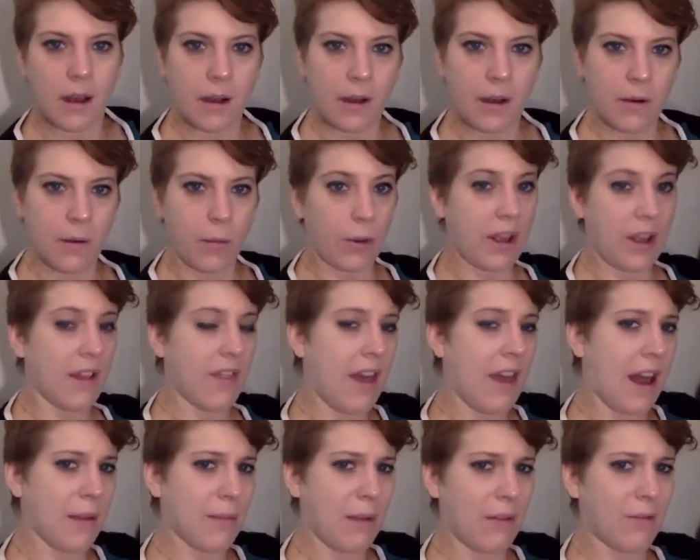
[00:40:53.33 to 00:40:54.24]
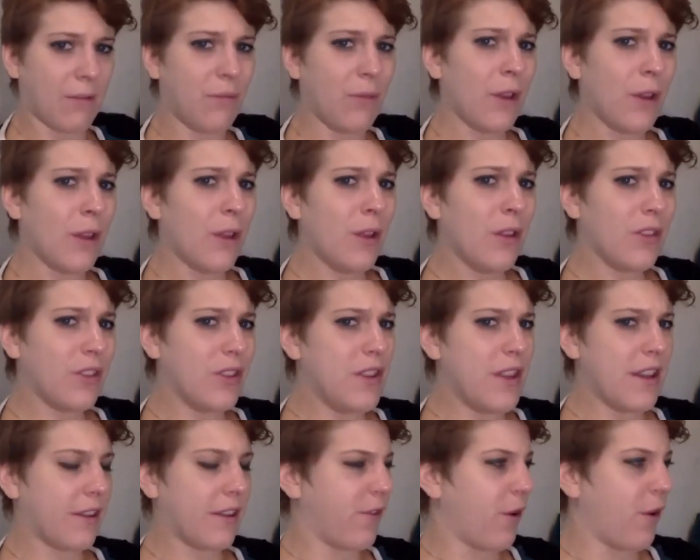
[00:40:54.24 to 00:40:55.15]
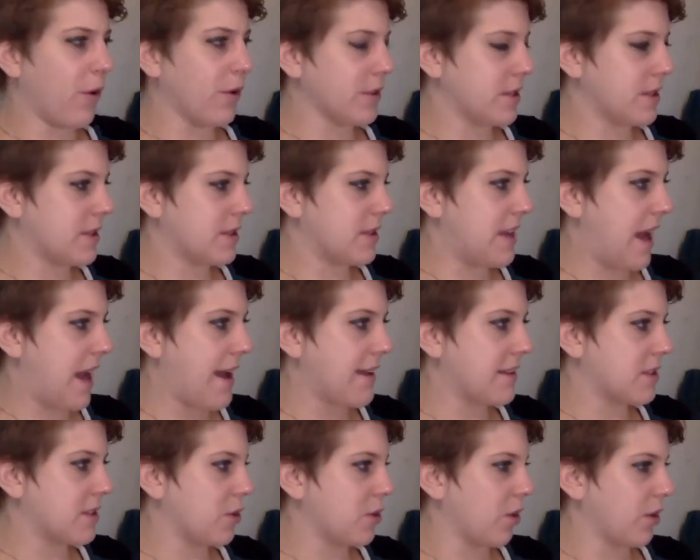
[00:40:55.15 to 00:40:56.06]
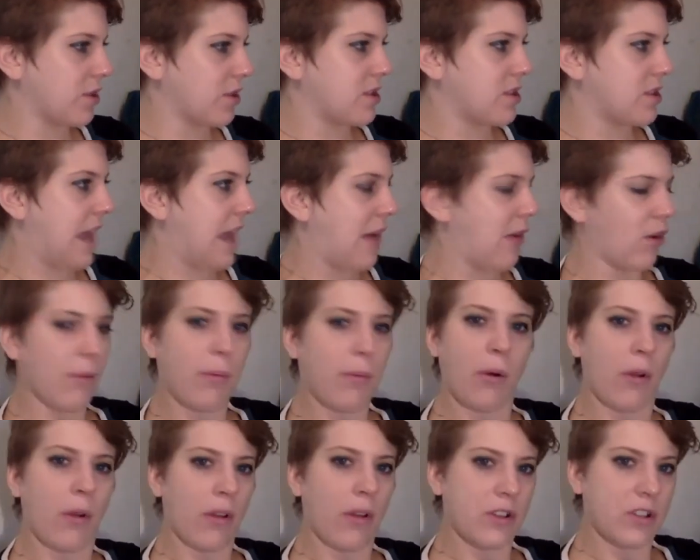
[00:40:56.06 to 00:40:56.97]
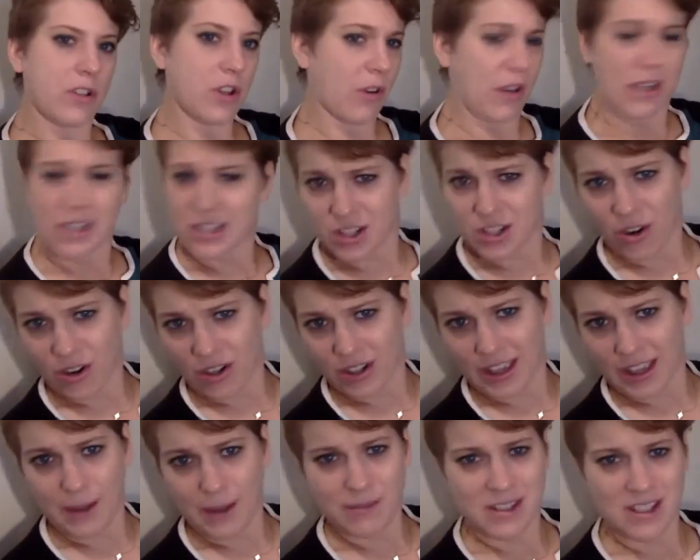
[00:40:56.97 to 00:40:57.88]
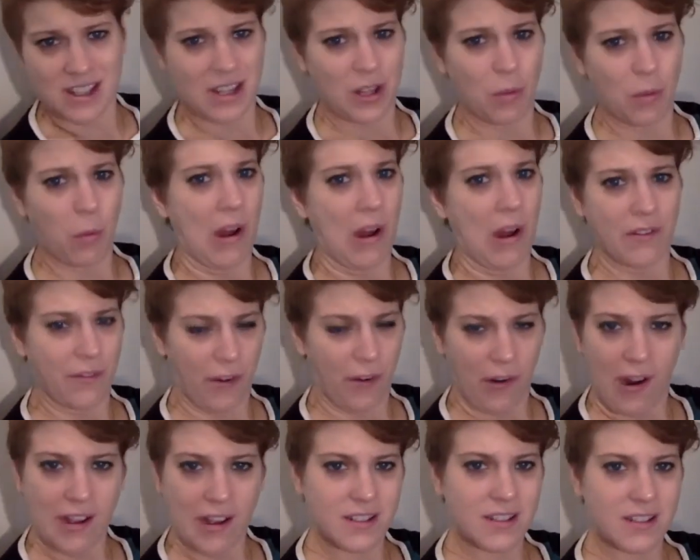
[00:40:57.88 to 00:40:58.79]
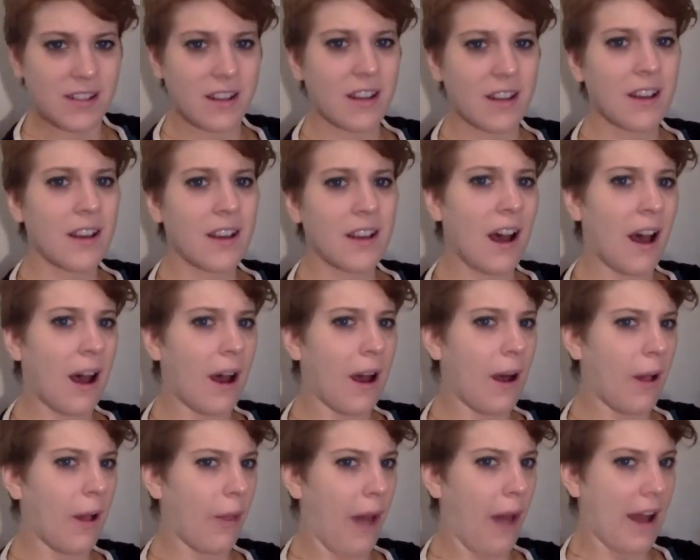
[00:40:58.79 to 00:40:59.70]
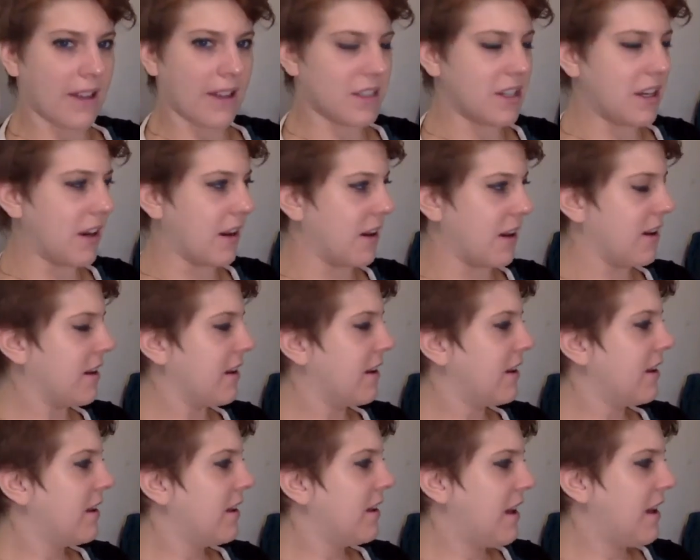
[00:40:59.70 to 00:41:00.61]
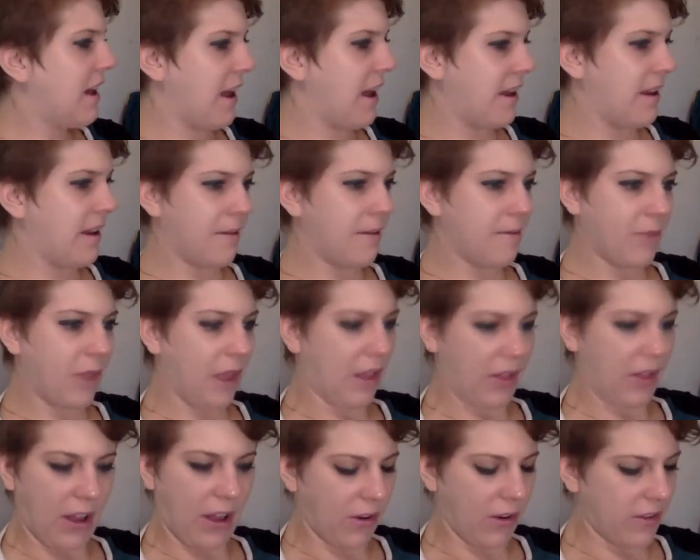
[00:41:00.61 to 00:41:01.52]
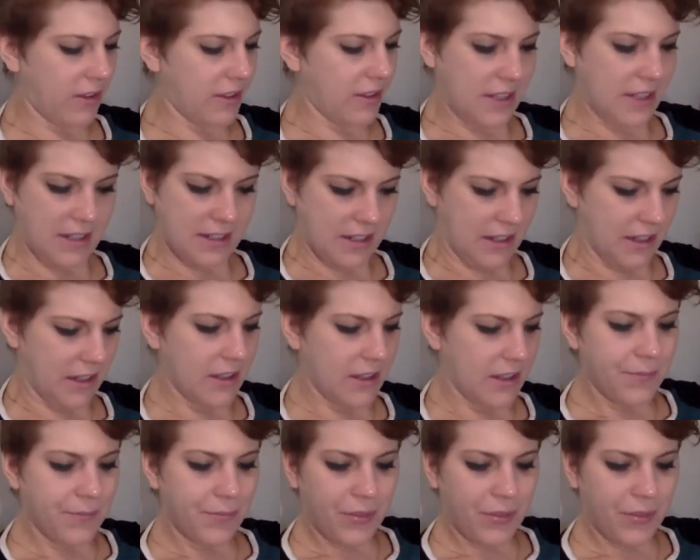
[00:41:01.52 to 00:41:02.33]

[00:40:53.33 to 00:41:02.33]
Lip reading: We had that. I mean, Nick Foles' stats looked terrible during certain games that he won for us last year and like later in the season.